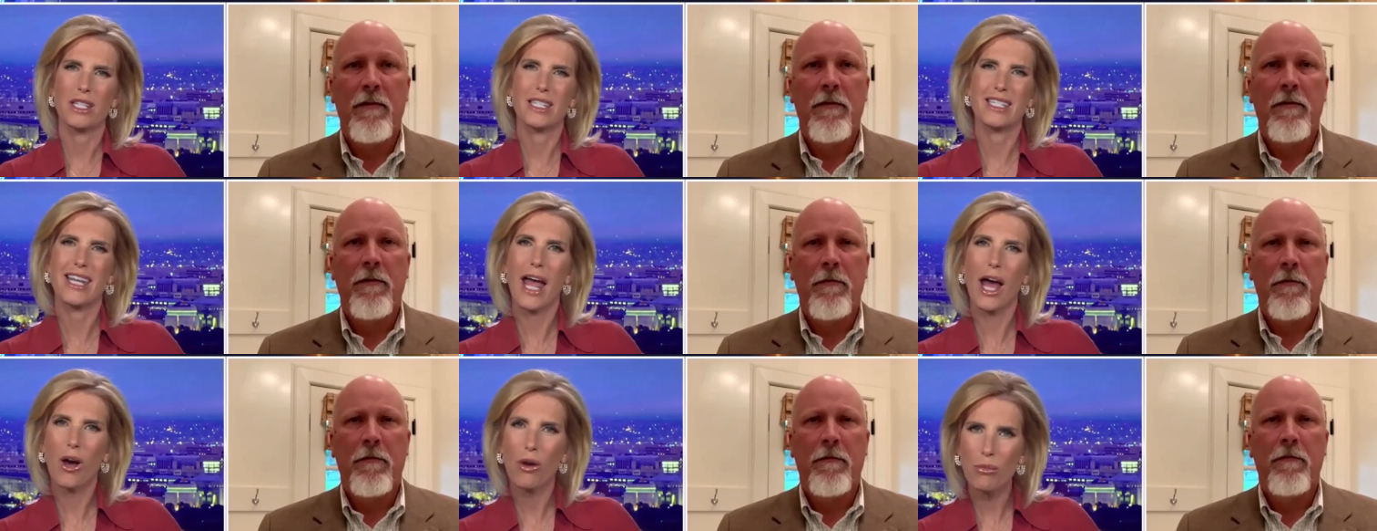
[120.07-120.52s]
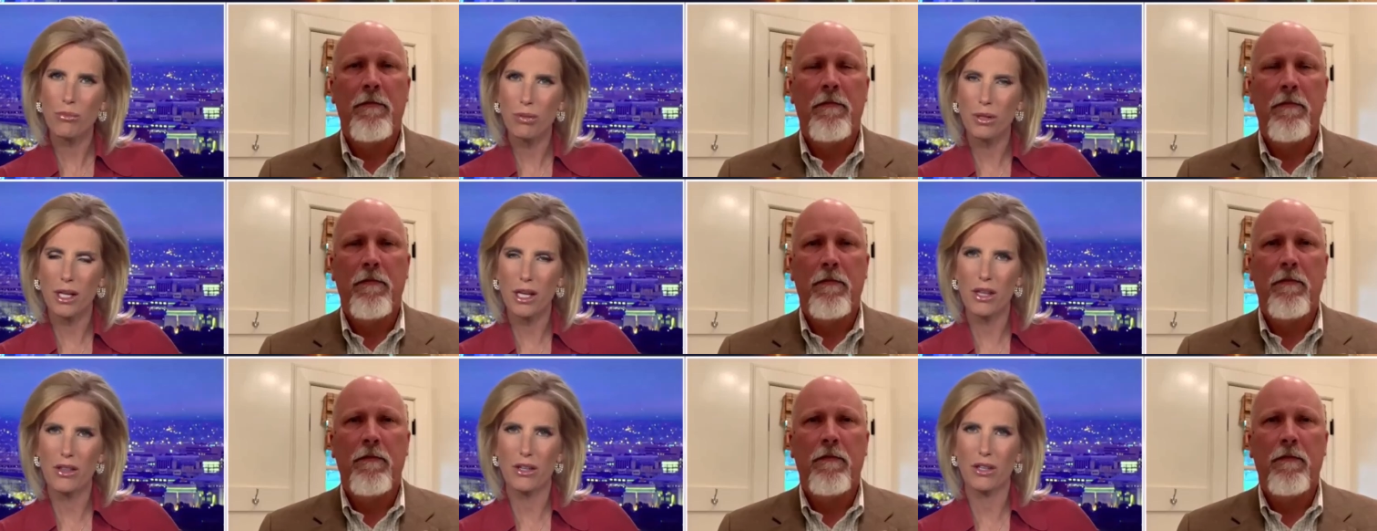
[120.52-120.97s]

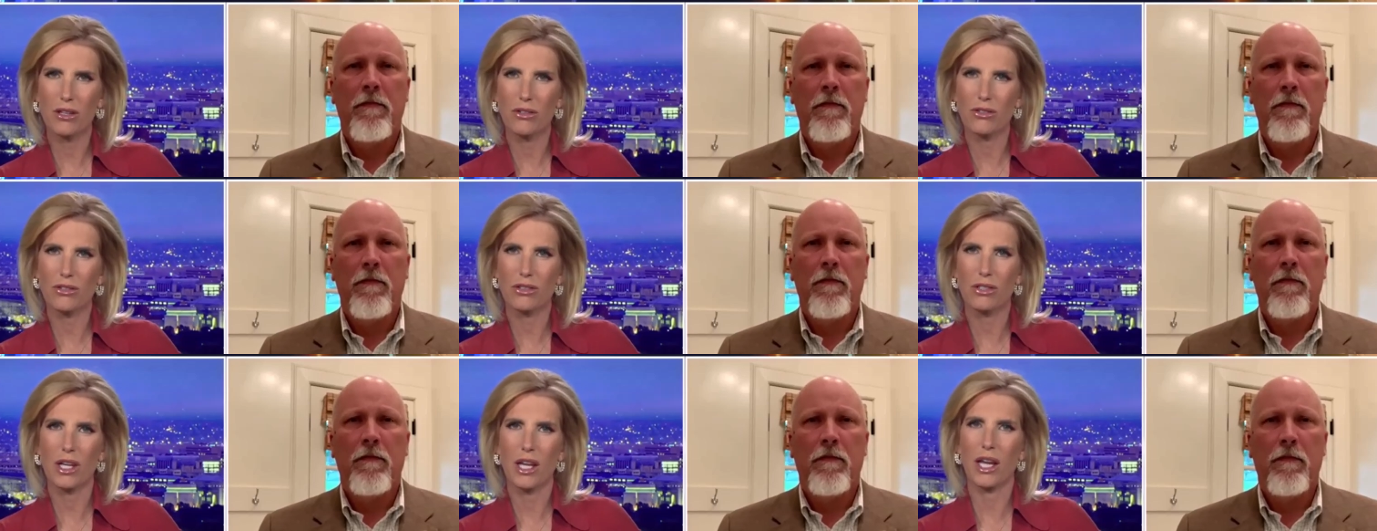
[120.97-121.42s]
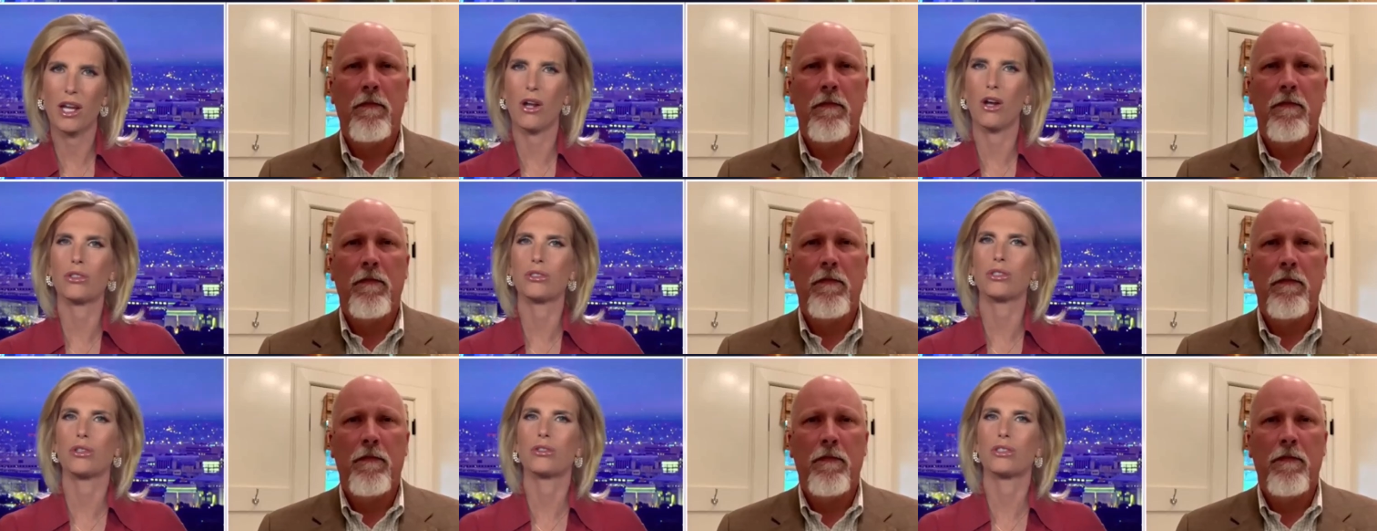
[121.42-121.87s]
Speaker 1: downplay this and
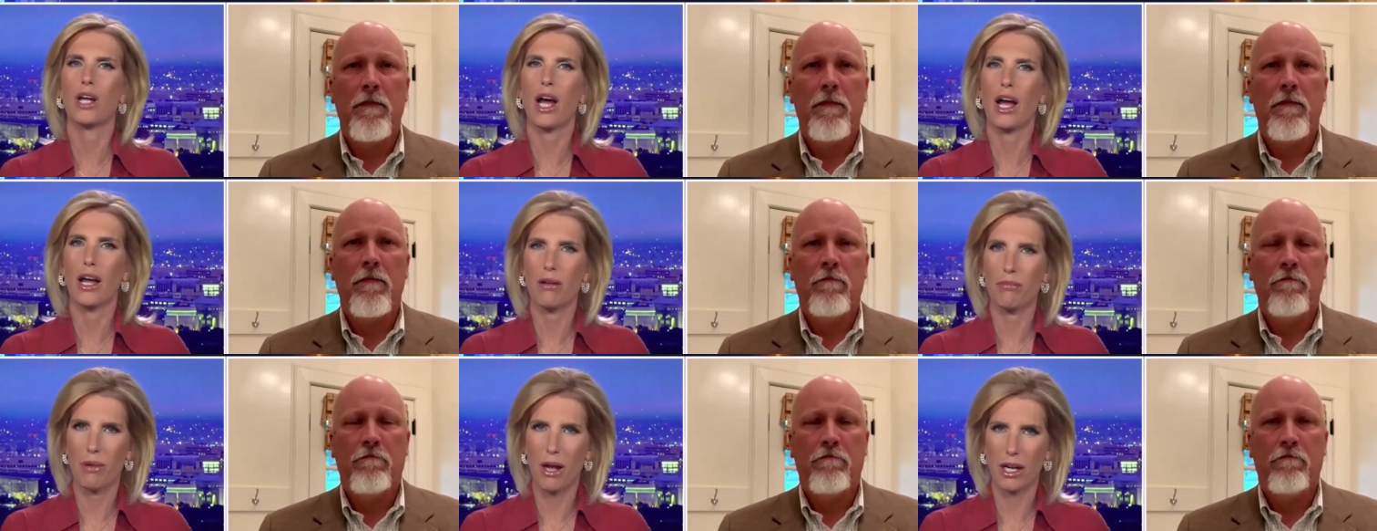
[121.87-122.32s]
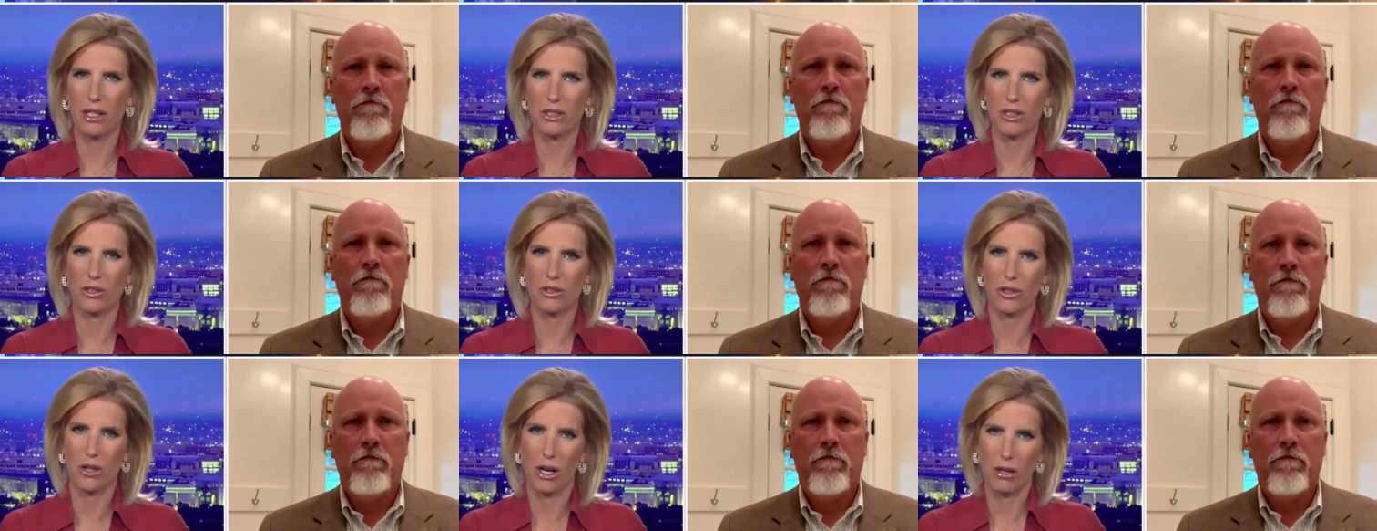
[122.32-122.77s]
also tie it back to
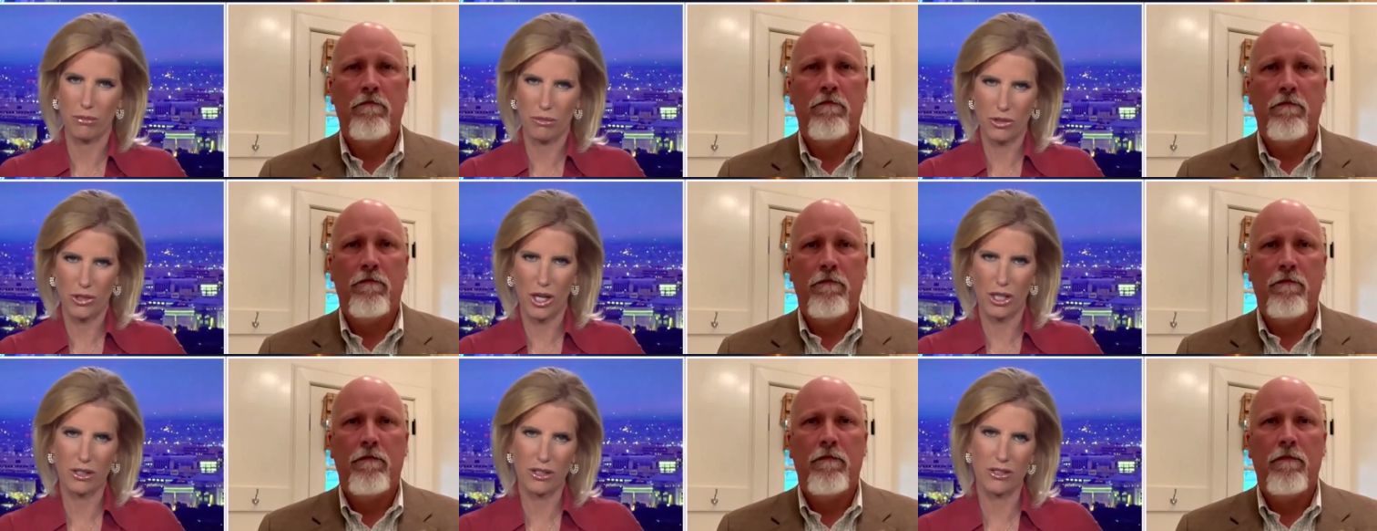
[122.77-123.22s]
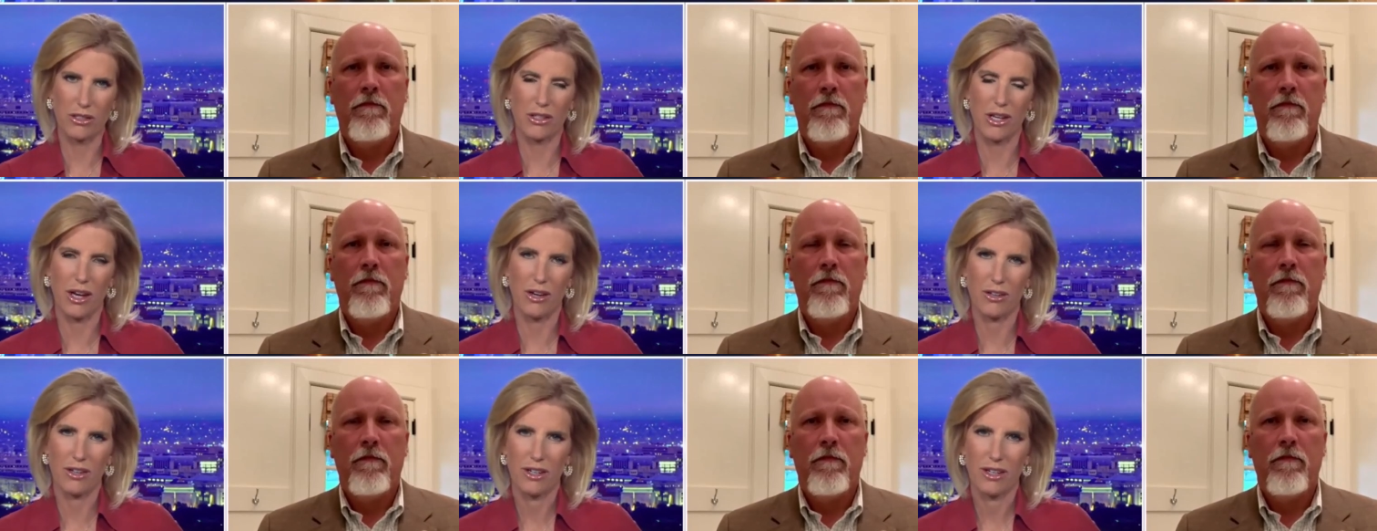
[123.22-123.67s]
Trump. Check this out.